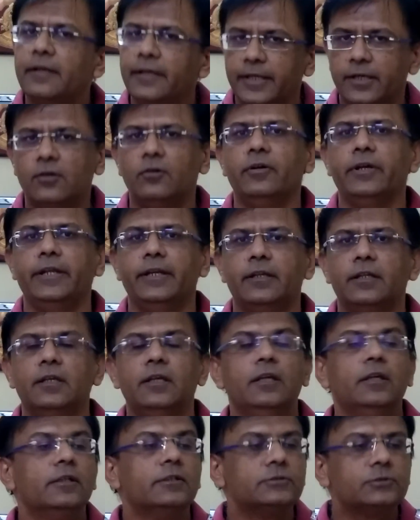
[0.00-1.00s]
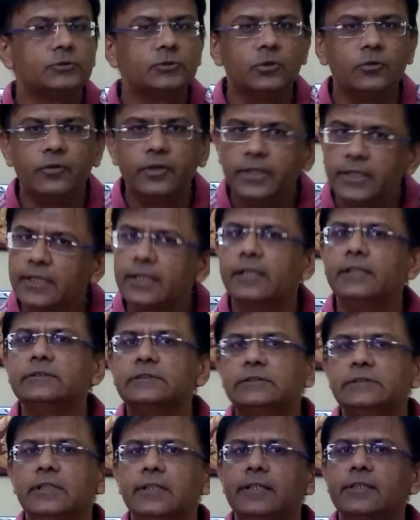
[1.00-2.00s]
recorded. So
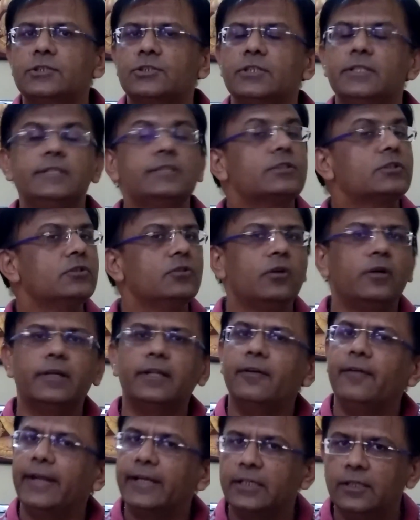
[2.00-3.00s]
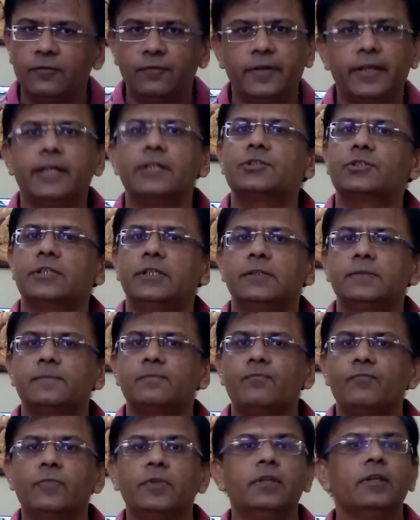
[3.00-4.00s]
reconciliation is not a rectification.
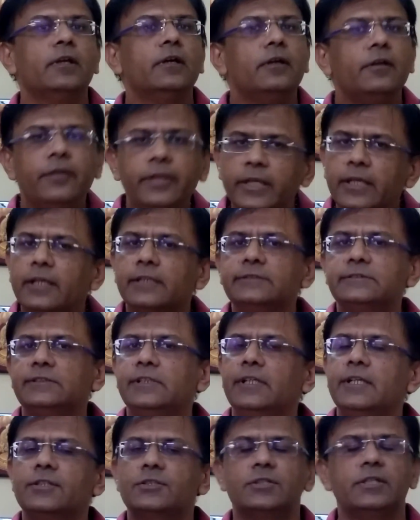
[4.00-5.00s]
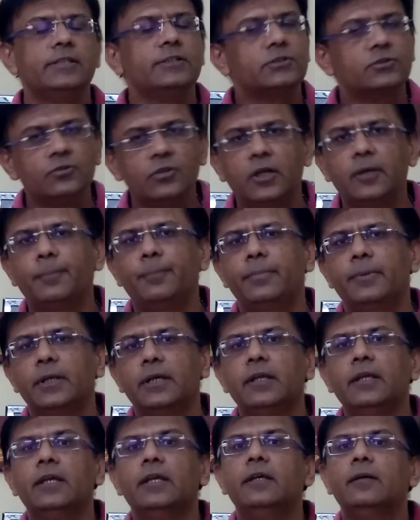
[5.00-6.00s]
Reconciliation is not
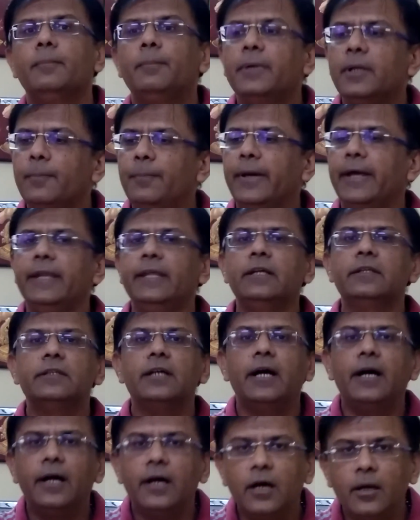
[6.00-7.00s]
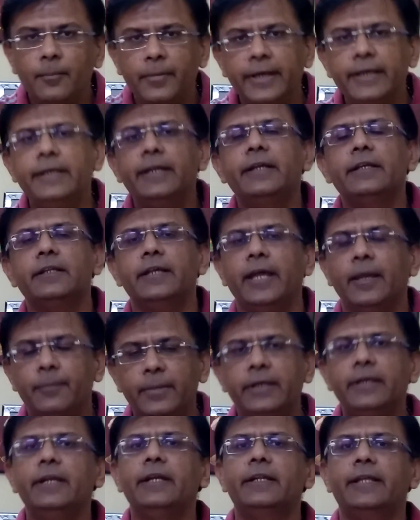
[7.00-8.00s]
preparing the
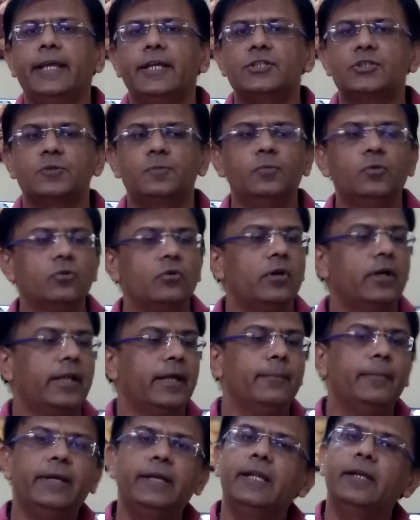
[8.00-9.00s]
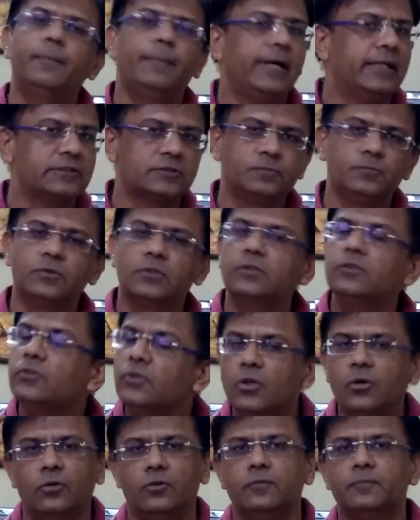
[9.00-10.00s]
amended cash book or amended passbook.
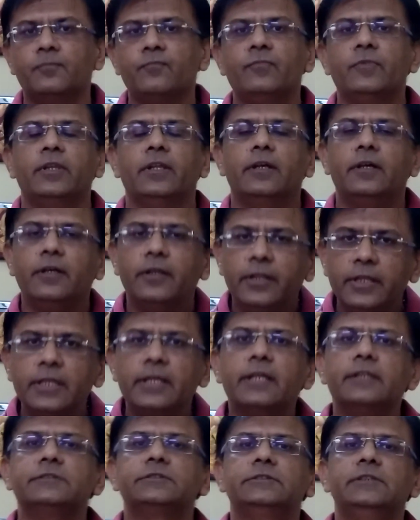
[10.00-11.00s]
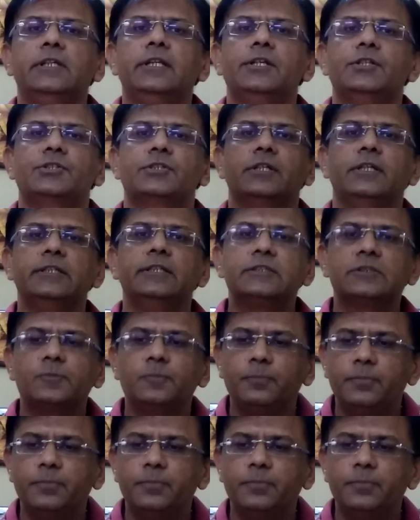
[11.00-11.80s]
No. Reconciliation is